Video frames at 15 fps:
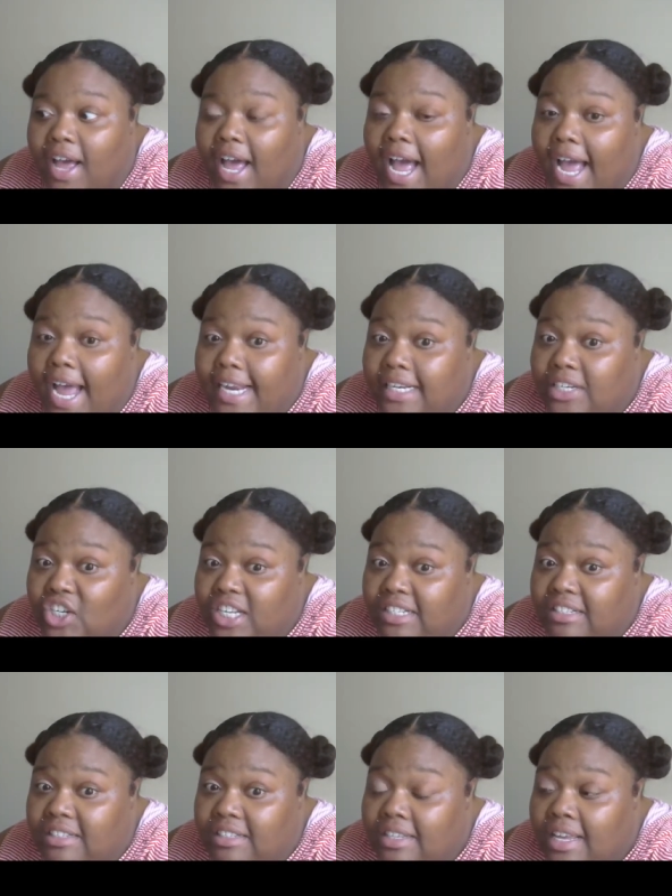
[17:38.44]
I
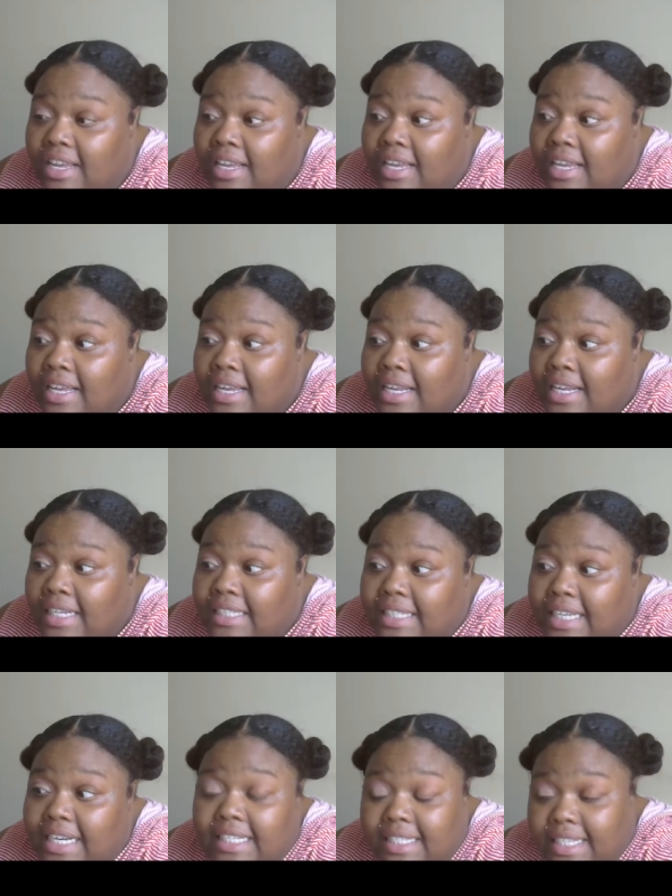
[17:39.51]
just
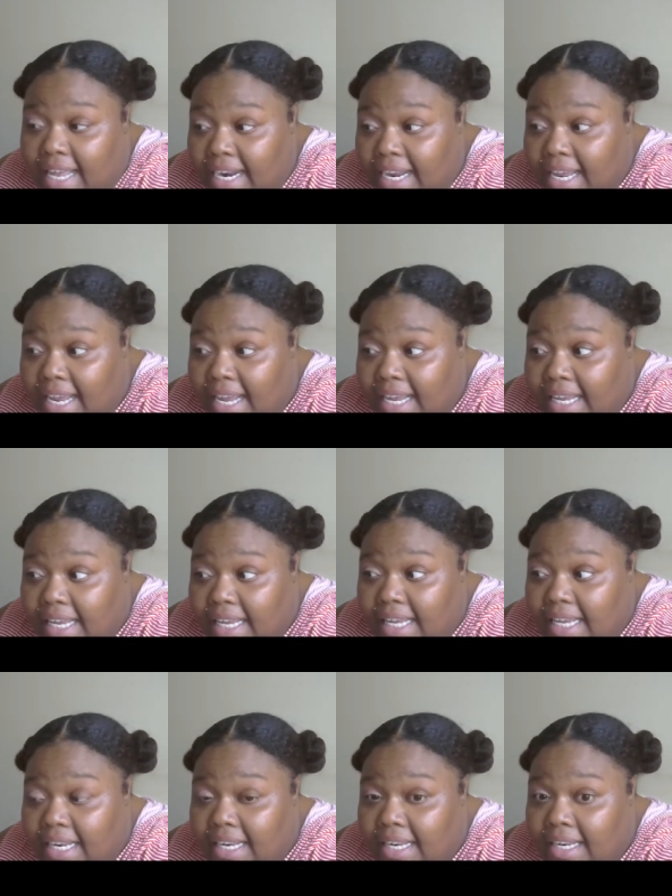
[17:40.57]
didn't set it.
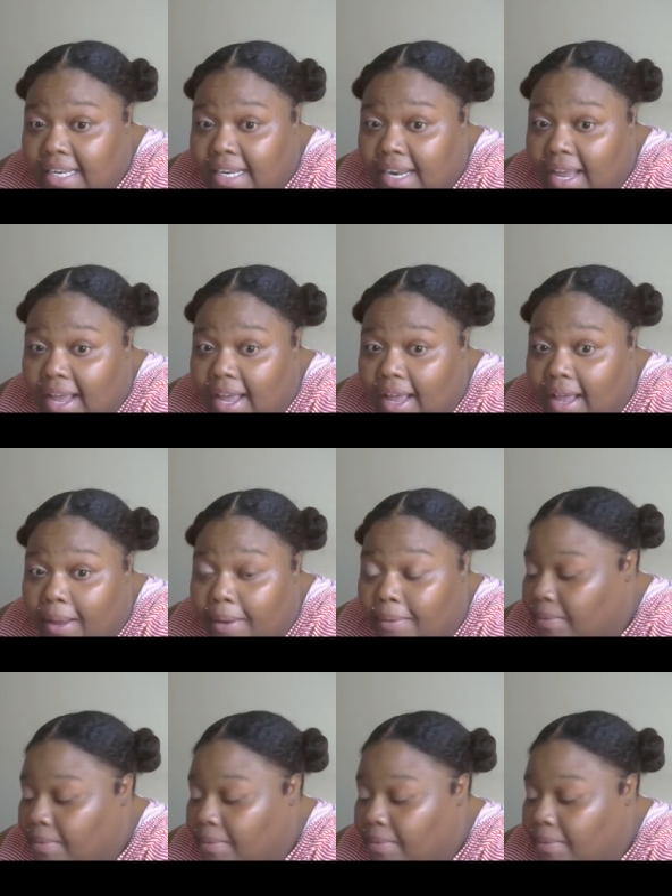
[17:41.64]
And um,